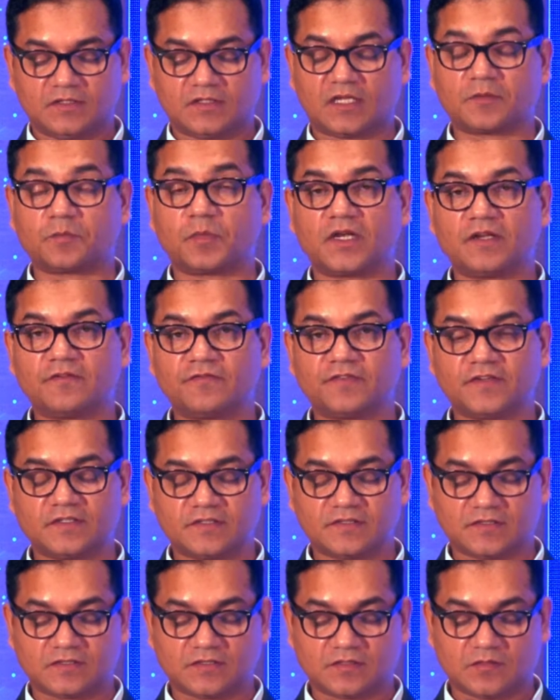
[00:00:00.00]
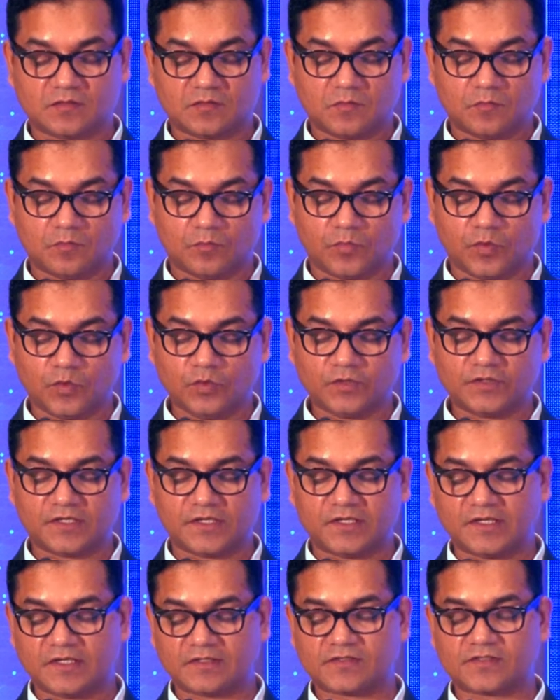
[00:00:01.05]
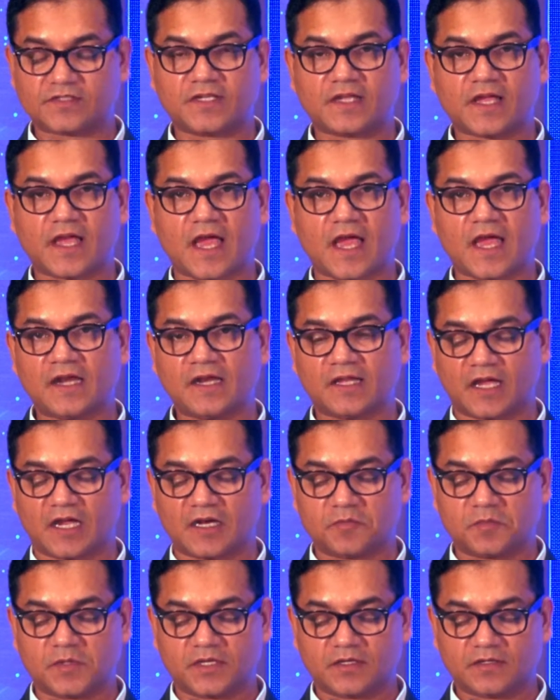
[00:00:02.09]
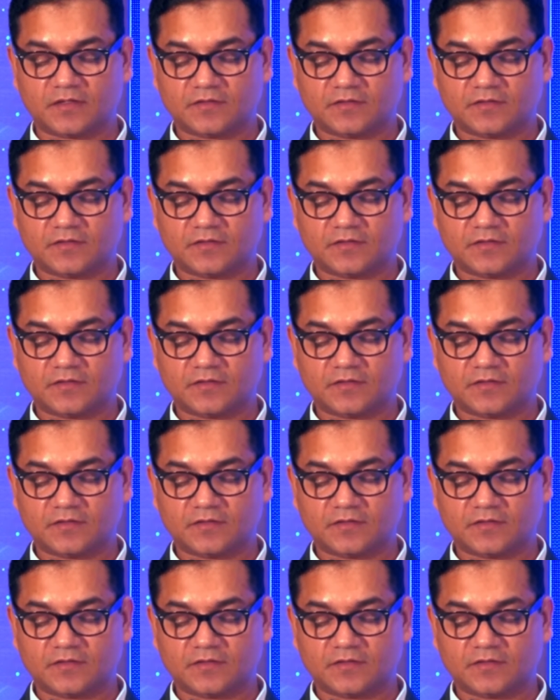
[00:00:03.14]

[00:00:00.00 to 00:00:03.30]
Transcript: that benefits both industry and academia.